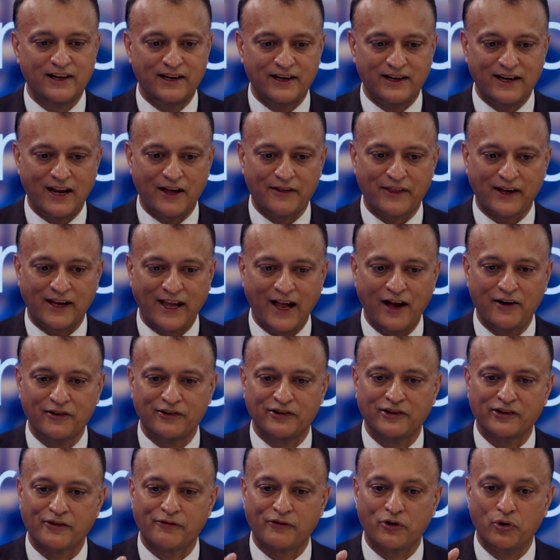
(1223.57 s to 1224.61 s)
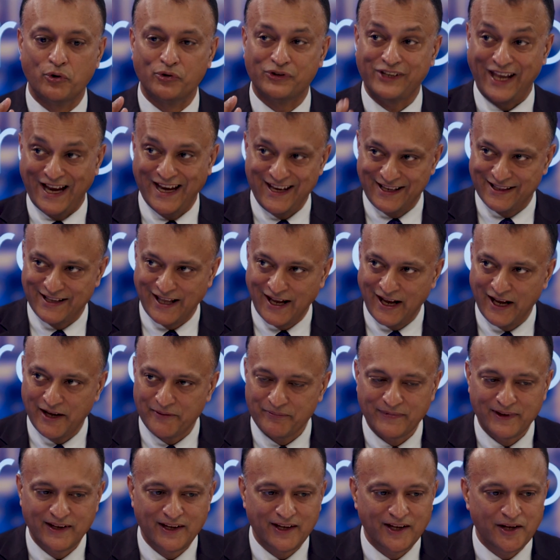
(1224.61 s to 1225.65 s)
Now, the councils, of course, hate that,
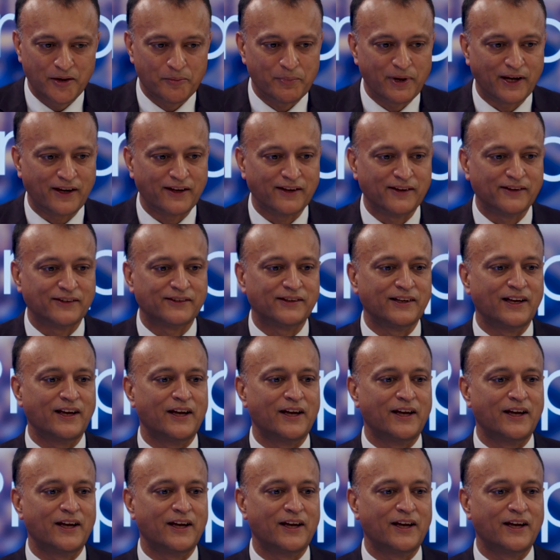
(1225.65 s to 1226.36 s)
because